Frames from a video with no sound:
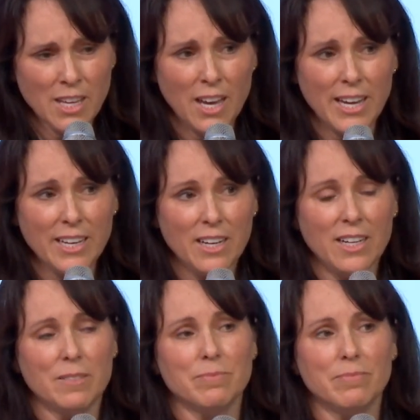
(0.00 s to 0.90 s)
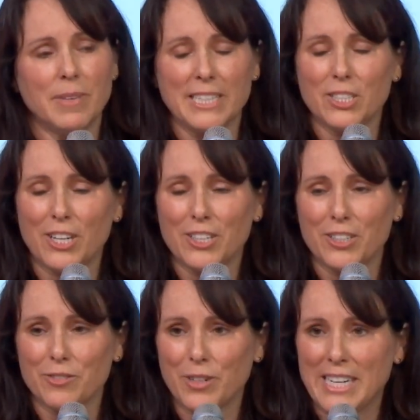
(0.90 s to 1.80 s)
my
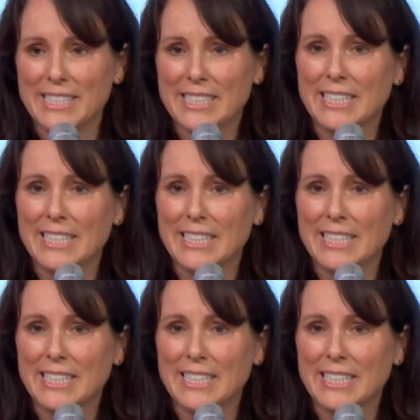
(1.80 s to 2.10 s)
daughter raced